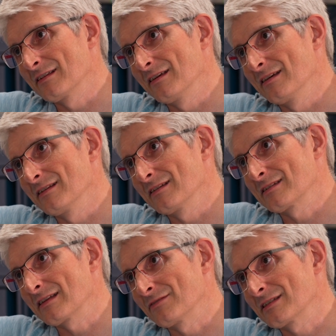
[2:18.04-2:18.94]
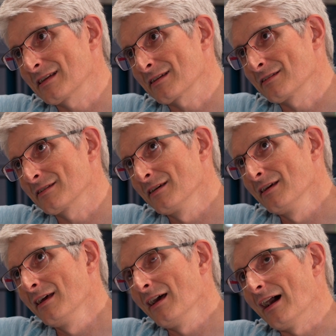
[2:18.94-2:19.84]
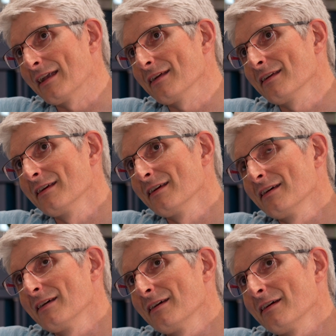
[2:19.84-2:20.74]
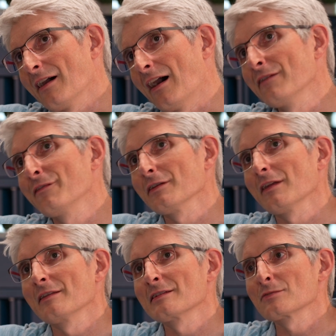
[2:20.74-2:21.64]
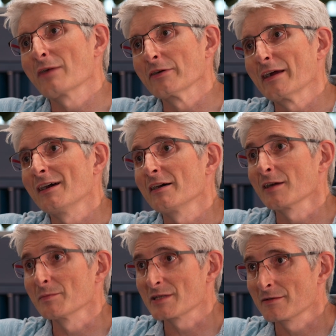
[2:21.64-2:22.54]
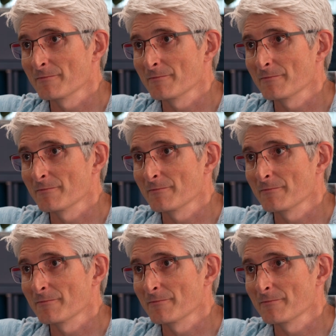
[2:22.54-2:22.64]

the 72nd. And I feel like this is where AI comes in.